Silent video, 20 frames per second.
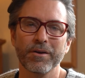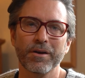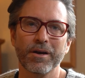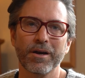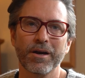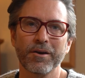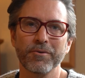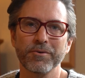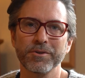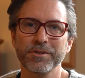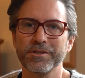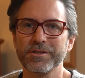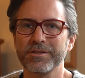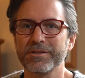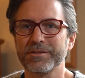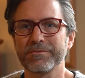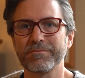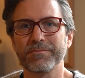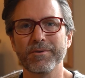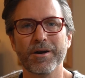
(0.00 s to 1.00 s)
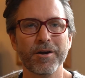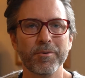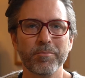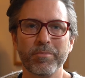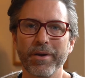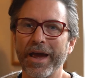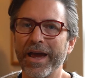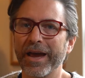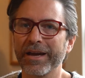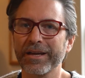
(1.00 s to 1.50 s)
I was
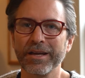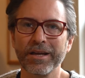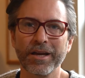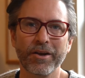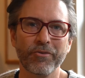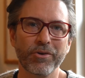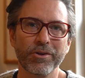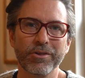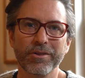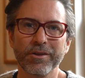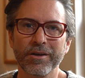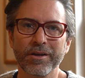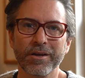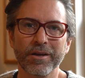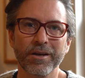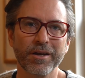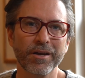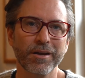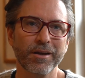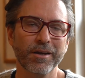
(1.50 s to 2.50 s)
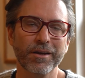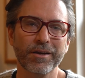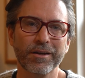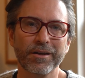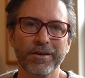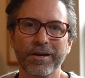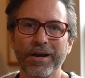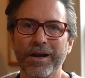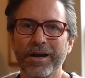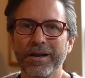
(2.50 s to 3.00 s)
unpacking everything
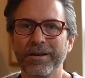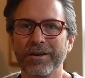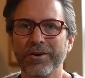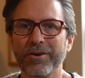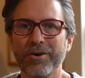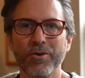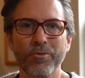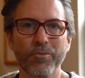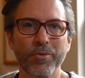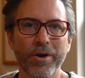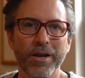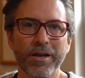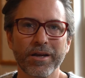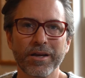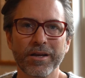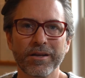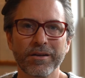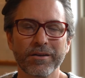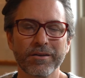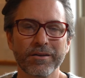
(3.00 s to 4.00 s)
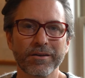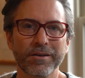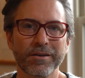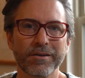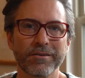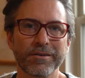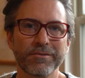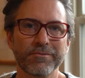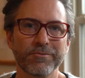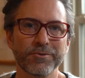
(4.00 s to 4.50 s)
and got it all ready, and
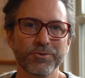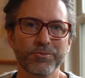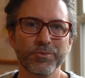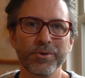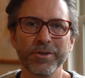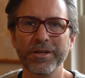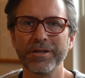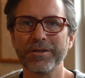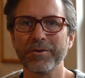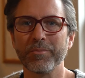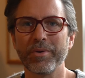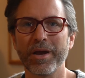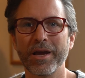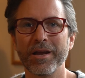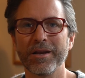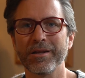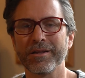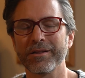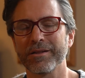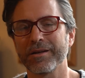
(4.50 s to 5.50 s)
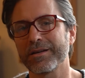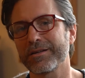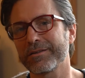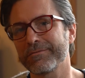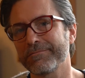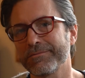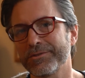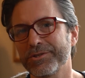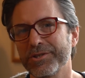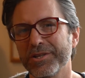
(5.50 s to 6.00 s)
I was really debating, like,
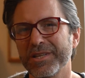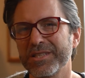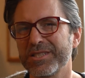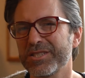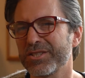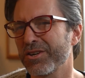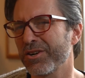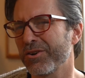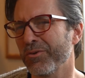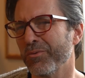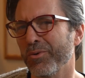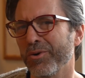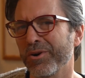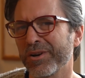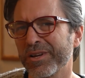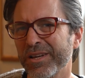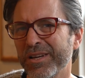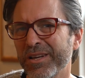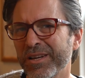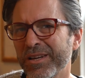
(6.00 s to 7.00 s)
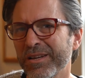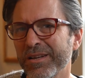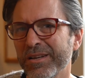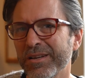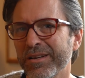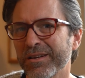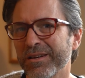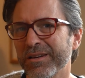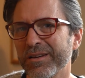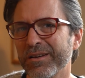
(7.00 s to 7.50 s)
should I start
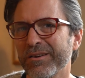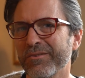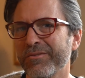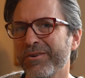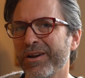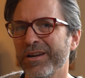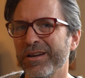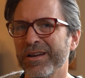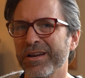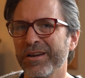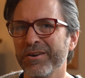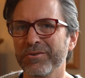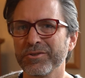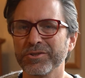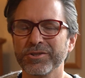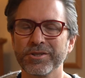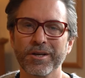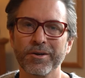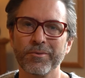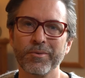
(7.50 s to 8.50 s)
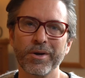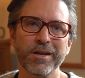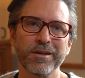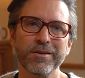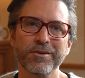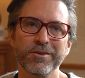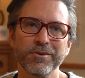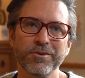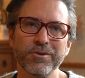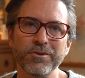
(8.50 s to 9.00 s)
working right now, or should I wait
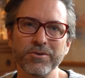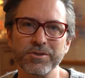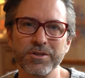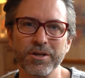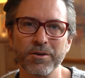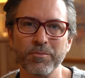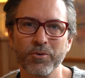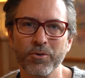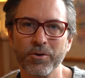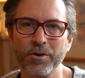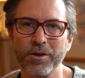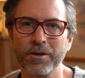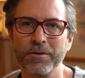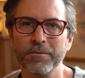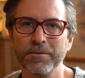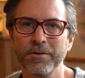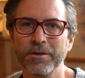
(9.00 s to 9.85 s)
until Tuesday morning?